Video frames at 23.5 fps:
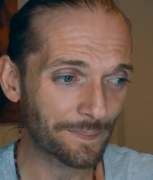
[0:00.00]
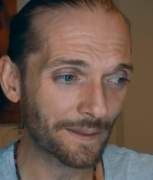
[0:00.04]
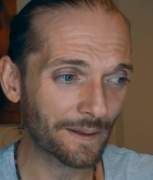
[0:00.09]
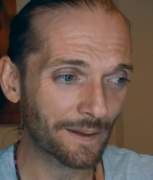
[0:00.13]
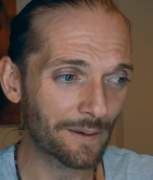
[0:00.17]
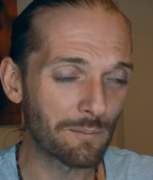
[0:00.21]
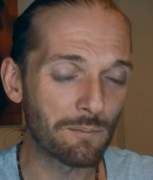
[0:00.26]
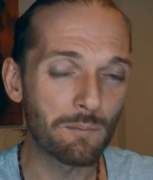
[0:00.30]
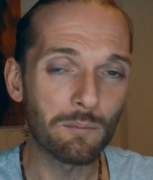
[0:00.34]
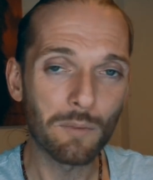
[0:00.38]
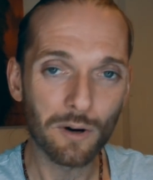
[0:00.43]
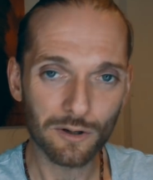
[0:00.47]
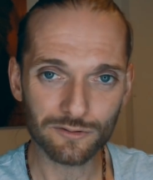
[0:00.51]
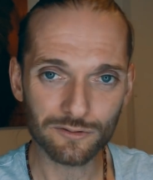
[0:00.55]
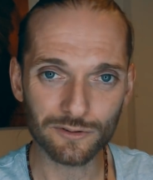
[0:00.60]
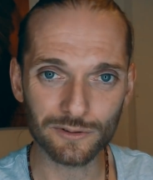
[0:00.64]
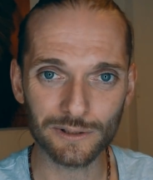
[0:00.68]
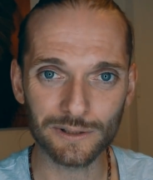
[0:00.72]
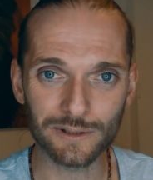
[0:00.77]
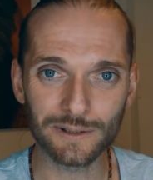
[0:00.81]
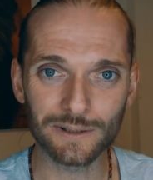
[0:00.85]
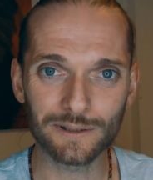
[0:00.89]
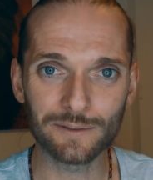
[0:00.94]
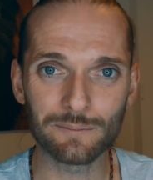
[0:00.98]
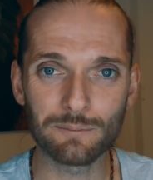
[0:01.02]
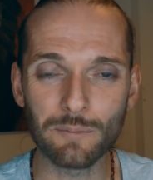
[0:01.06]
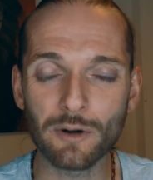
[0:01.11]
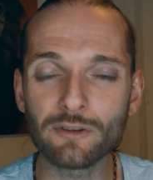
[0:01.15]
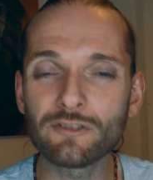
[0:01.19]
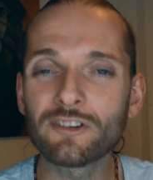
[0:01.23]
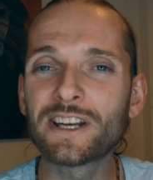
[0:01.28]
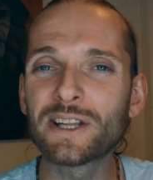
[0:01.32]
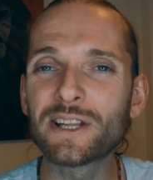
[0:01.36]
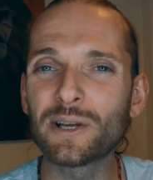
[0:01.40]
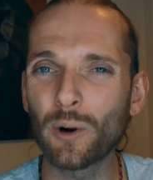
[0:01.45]

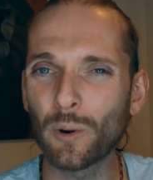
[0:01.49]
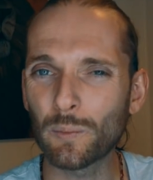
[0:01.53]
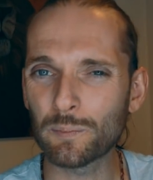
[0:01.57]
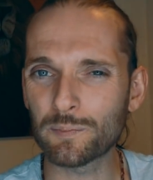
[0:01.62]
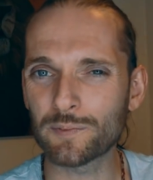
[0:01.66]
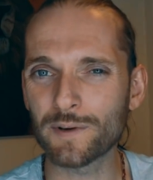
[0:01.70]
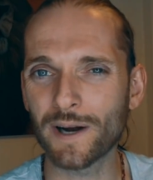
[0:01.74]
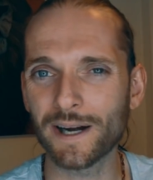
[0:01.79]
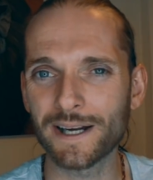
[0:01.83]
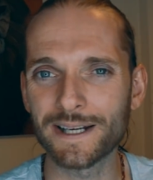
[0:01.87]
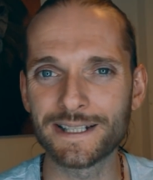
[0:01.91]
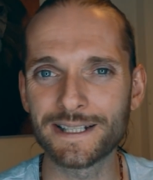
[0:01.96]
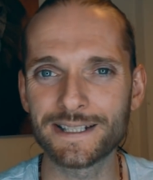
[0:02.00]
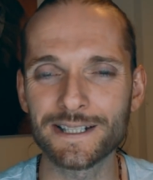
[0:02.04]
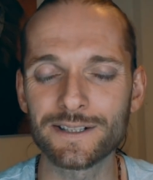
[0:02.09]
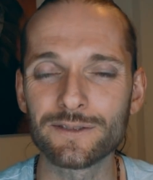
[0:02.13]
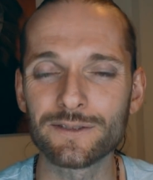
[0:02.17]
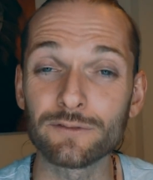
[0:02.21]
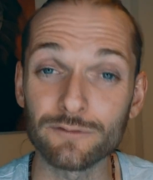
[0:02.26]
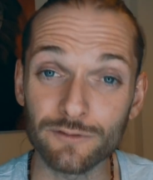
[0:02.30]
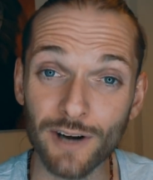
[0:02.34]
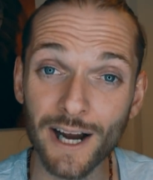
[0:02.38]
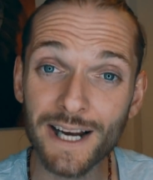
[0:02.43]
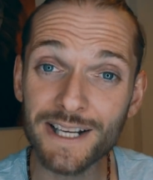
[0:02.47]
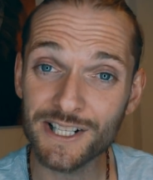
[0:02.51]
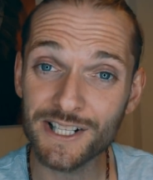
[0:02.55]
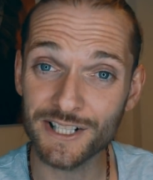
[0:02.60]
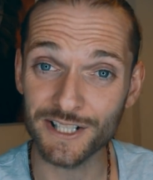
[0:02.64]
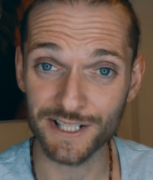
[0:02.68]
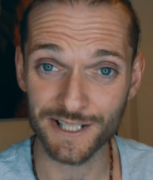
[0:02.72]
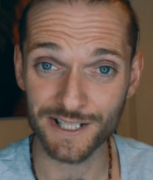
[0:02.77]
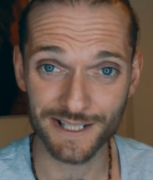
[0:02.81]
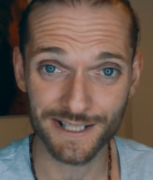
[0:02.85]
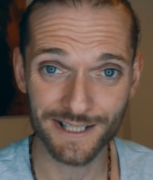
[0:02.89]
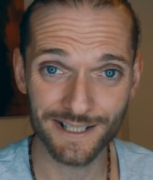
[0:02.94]
morally upright and
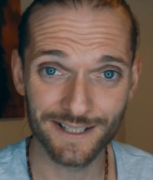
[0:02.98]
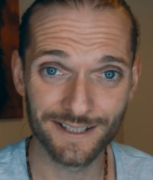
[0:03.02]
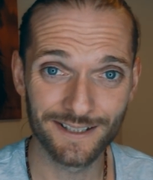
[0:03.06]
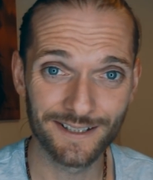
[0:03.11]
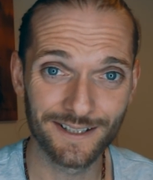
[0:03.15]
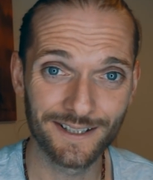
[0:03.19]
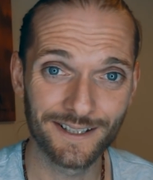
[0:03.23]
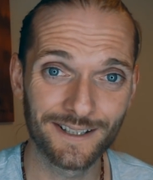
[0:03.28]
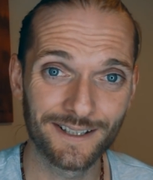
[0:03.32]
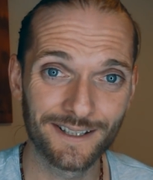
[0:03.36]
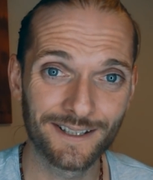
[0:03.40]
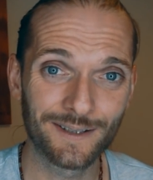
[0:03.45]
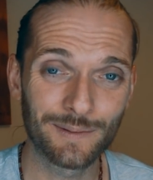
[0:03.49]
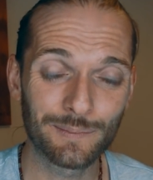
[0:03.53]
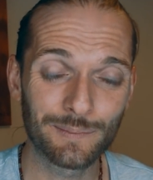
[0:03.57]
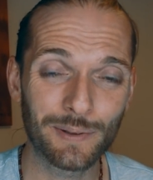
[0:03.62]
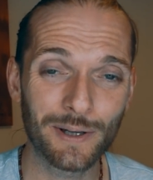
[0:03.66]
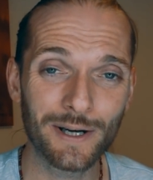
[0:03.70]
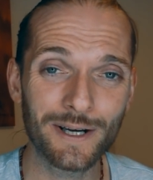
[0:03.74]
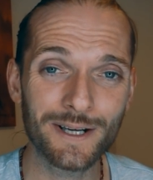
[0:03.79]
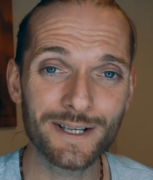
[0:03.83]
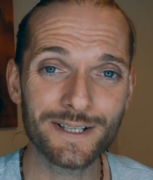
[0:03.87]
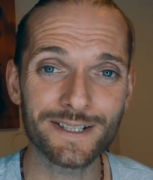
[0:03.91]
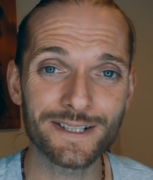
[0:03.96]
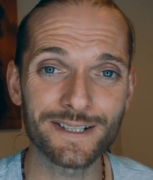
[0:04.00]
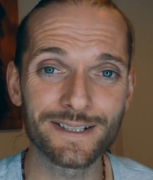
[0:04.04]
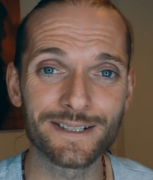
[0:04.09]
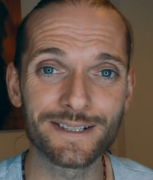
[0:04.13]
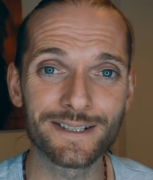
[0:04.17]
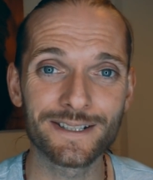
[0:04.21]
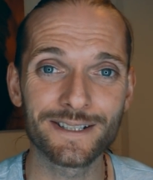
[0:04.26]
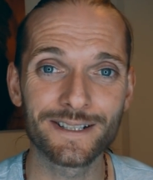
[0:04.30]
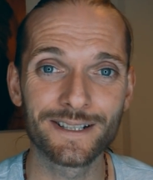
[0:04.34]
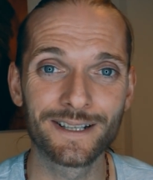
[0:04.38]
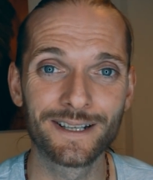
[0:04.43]
righteous
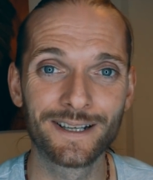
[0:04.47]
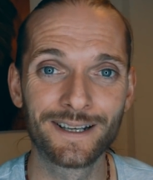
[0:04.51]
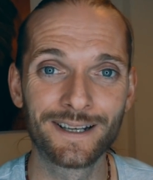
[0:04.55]
persons,